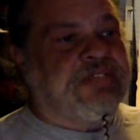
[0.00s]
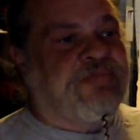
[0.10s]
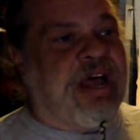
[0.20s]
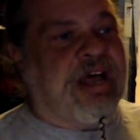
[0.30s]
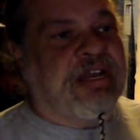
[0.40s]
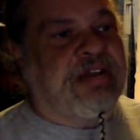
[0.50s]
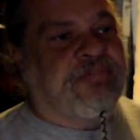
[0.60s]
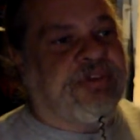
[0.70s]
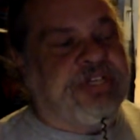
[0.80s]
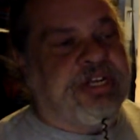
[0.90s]
this violin
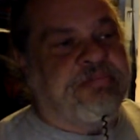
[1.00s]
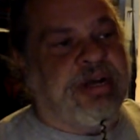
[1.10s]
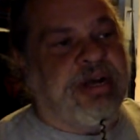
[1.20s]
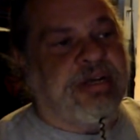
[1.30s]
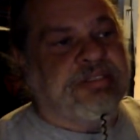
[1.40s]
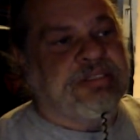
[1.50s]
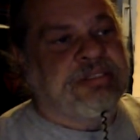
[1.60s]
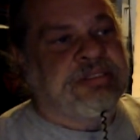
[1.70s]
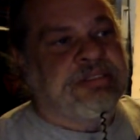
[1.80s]
for $10.